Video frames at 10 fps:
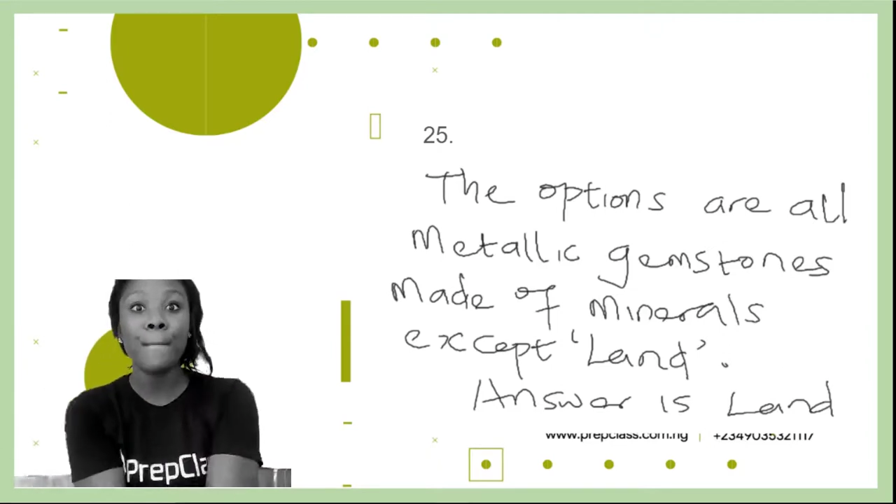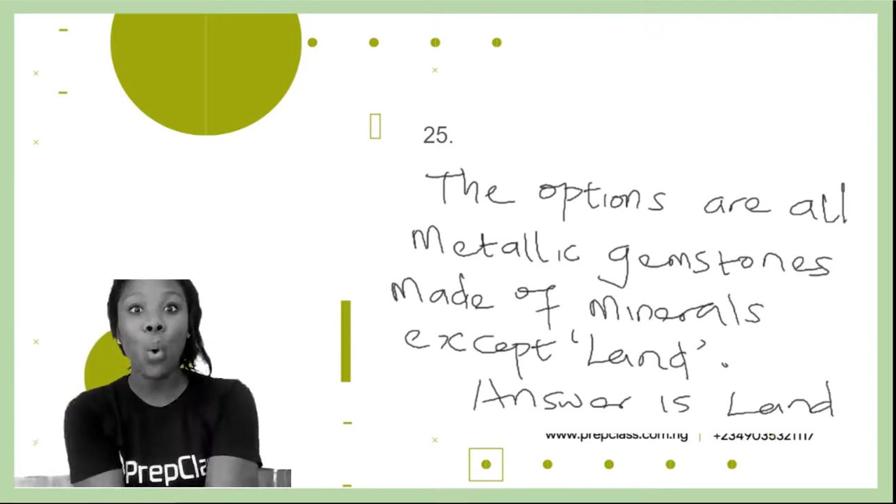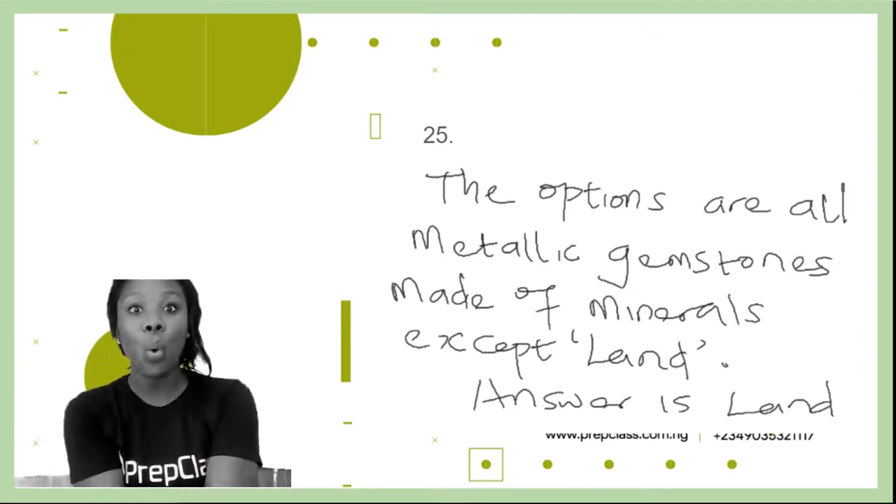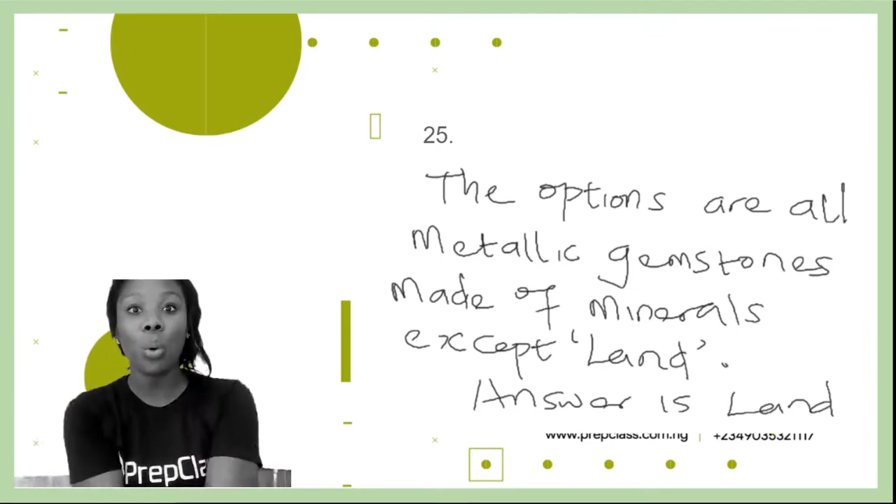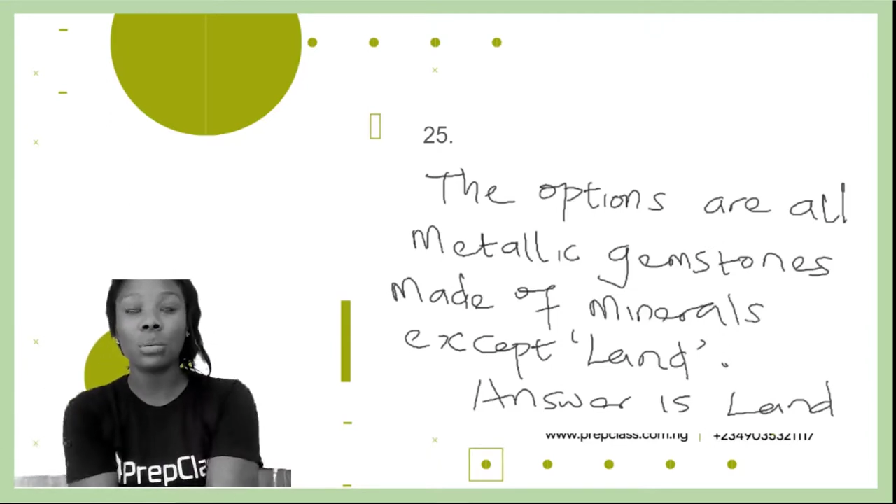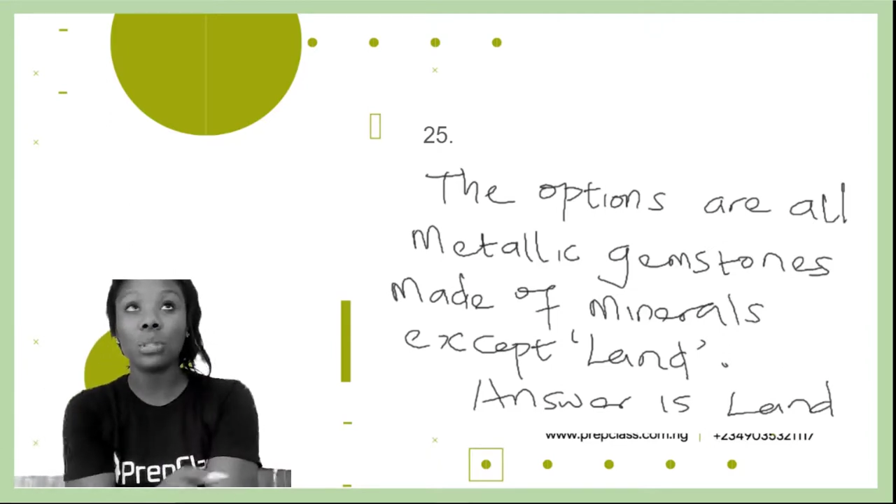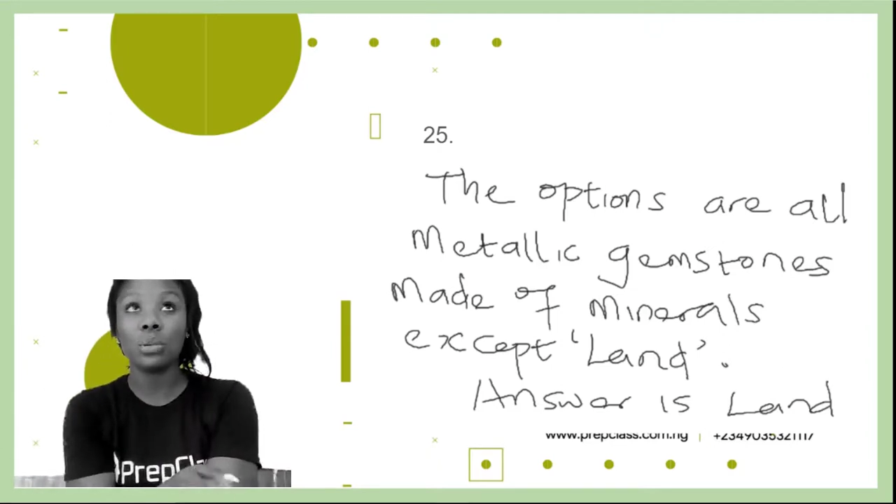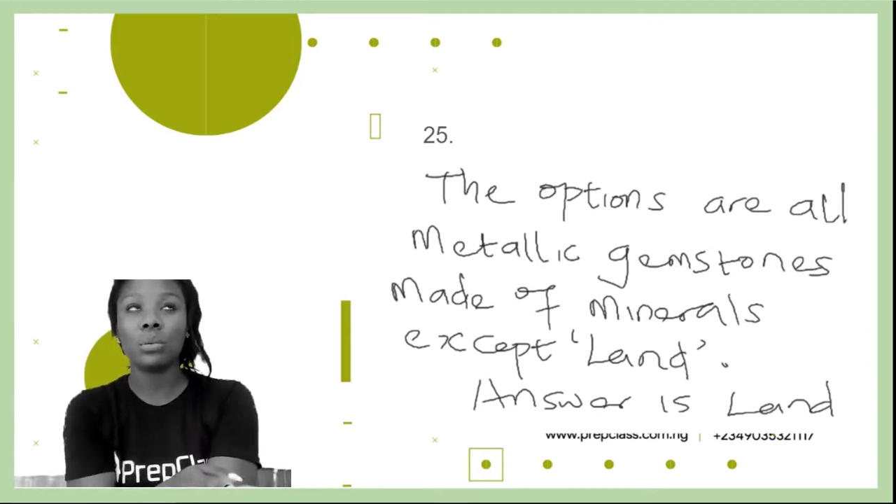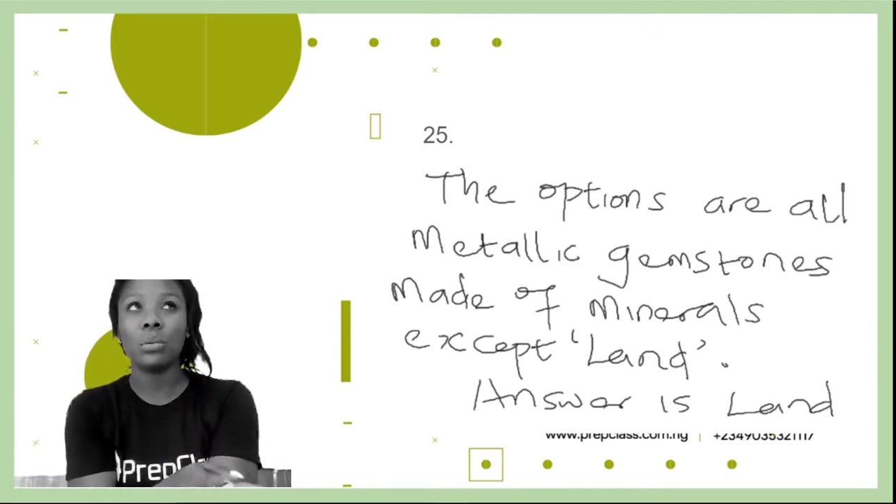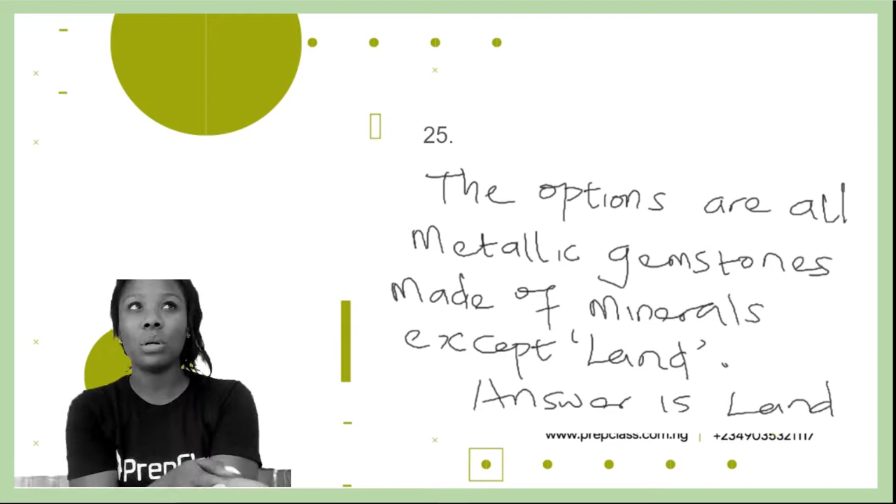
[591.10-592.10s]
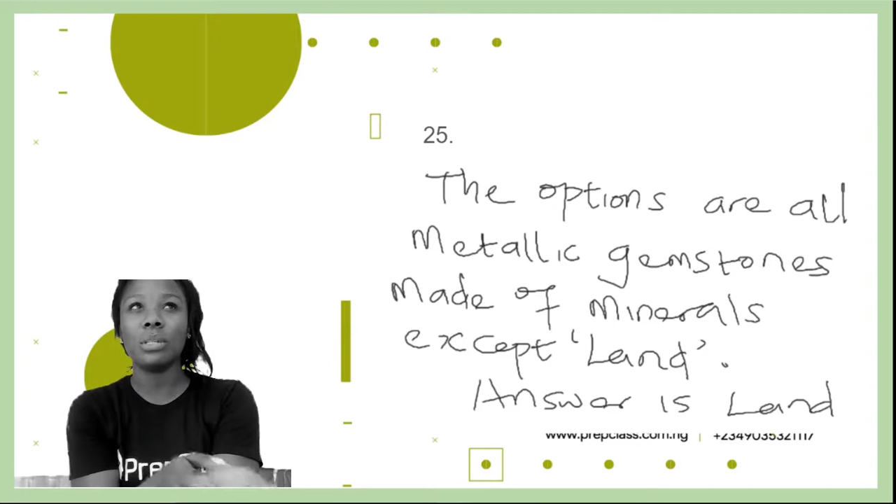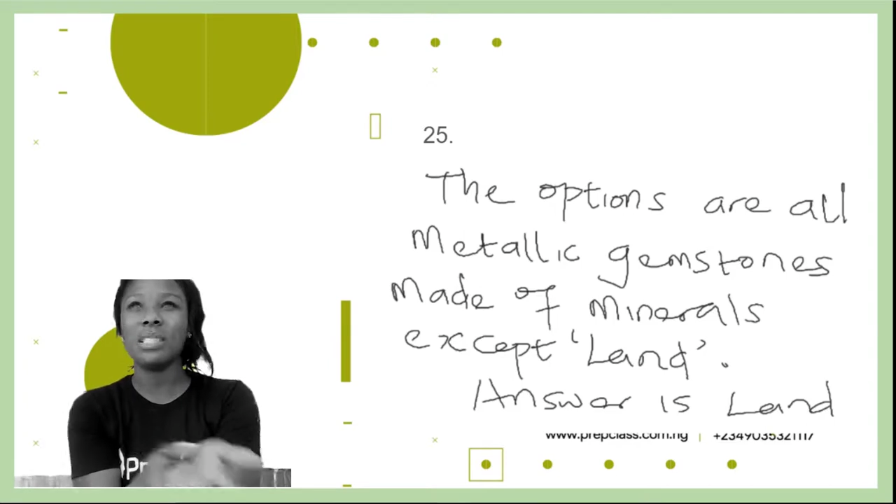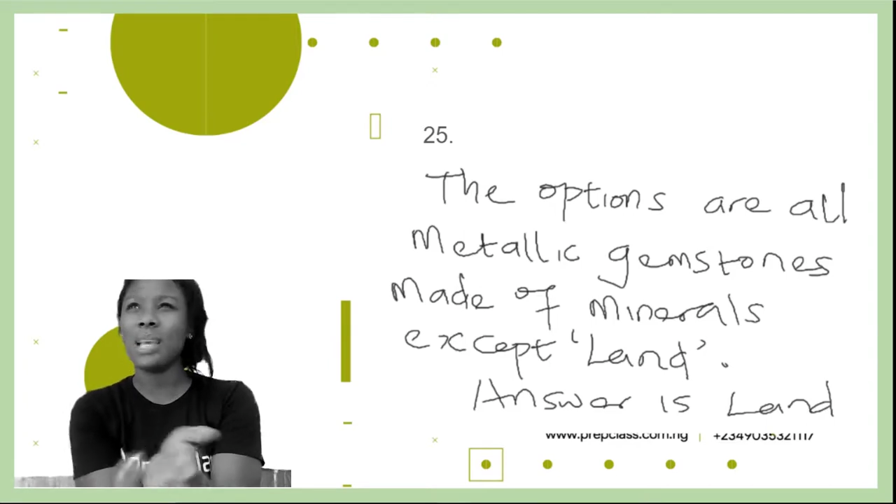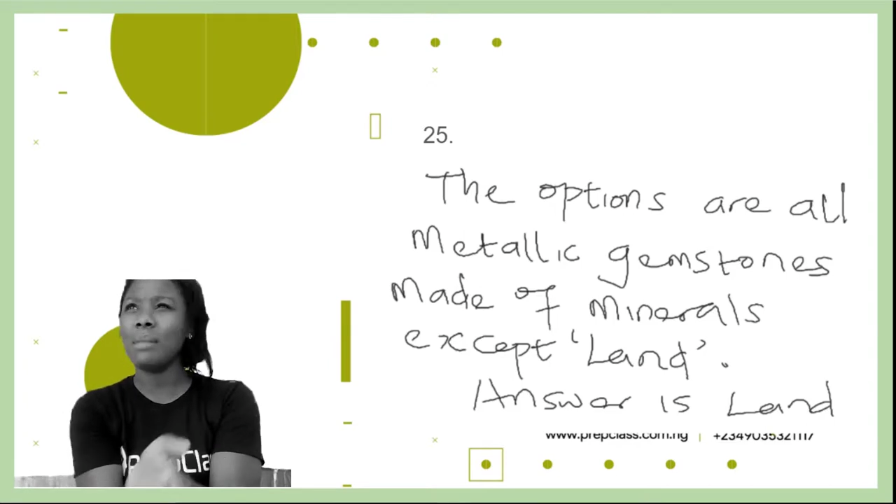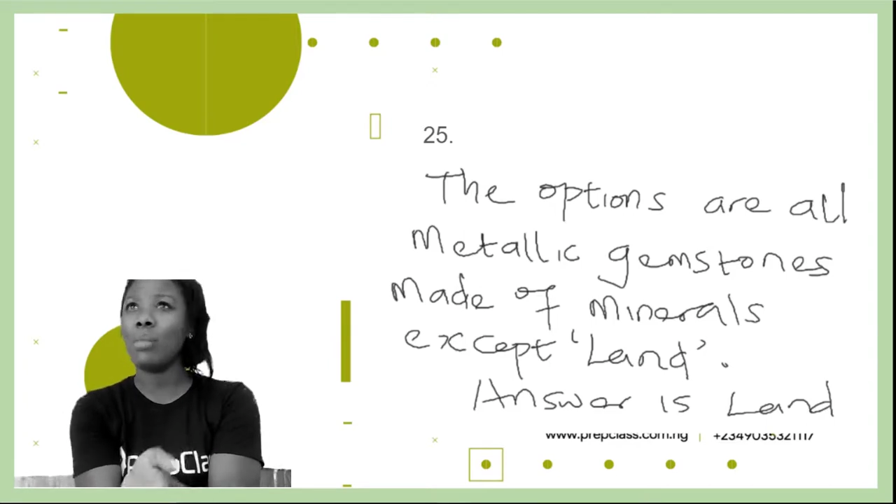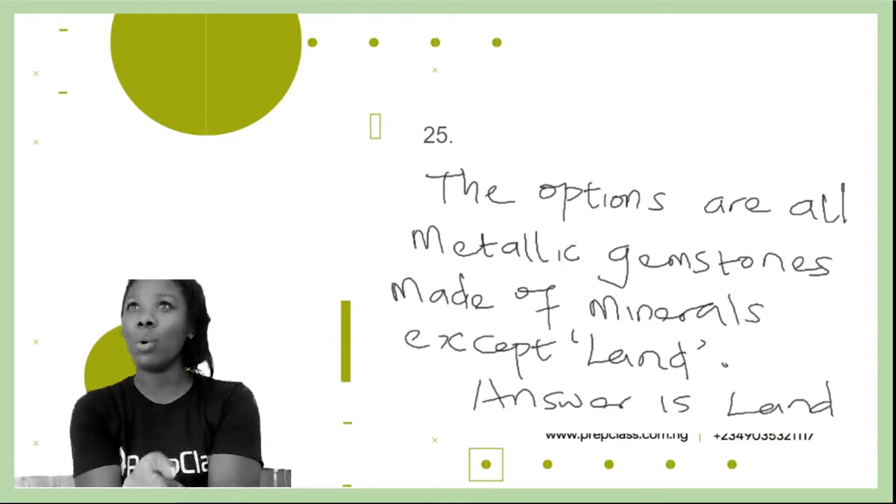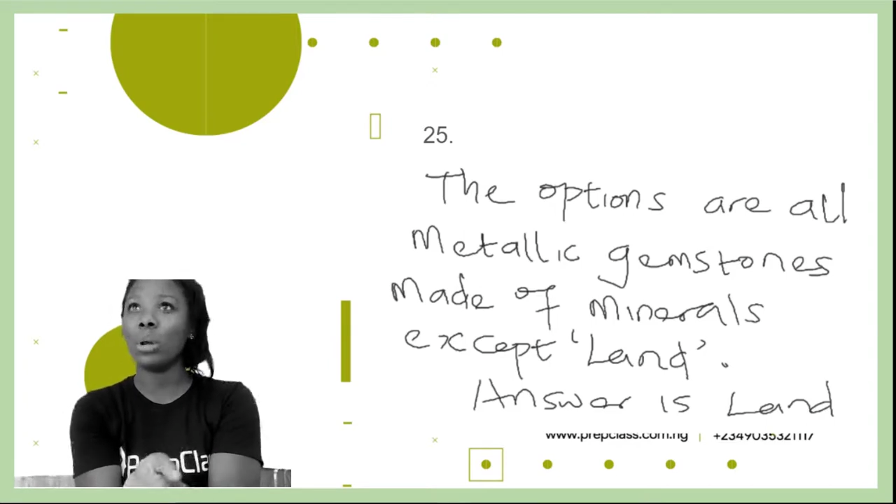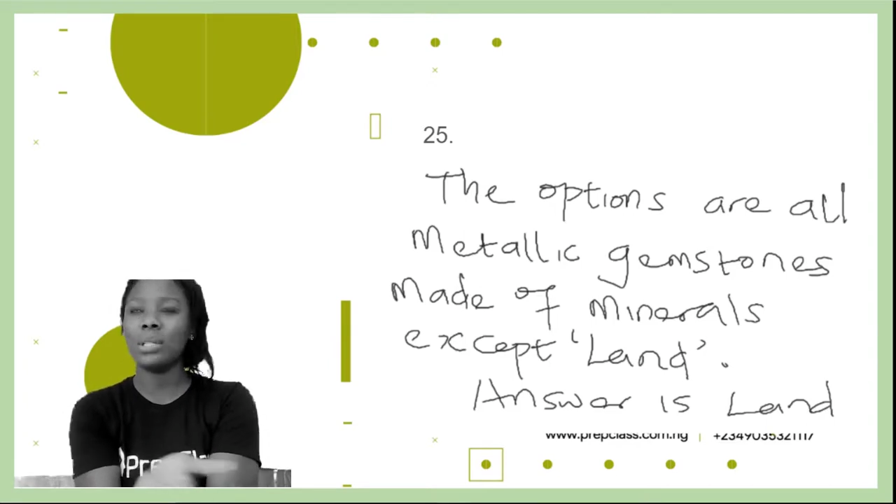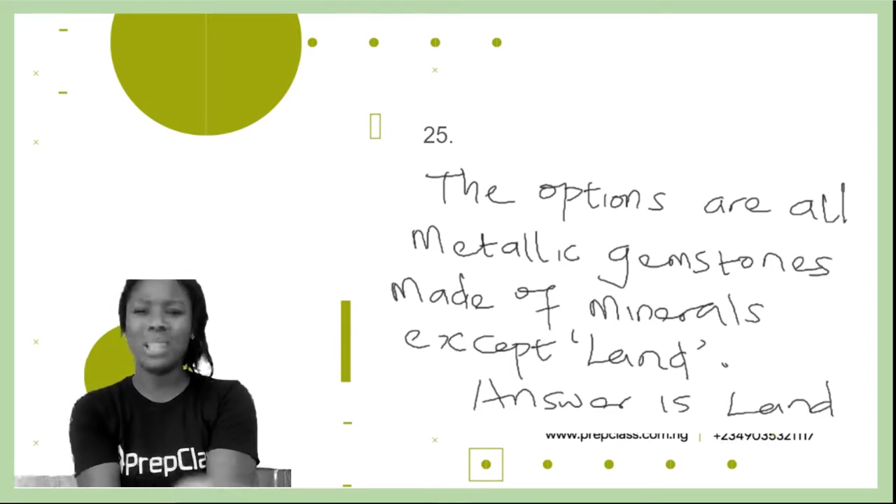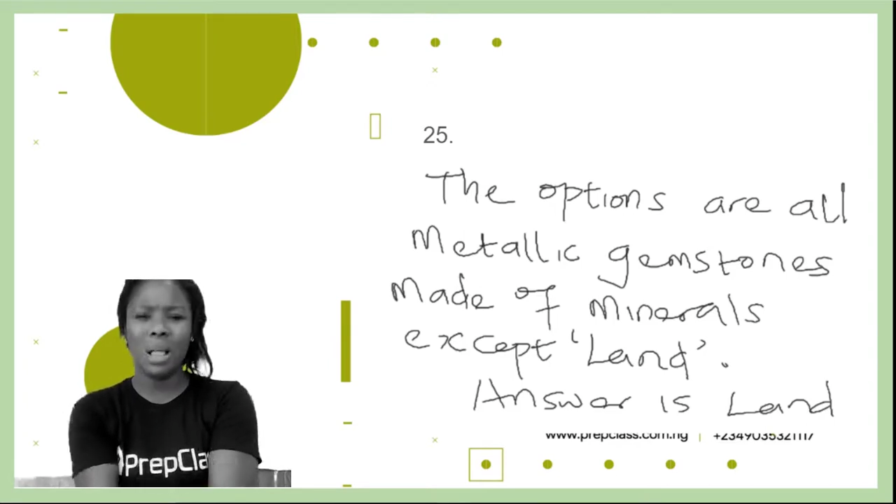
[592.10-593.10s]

more too. Let's say more,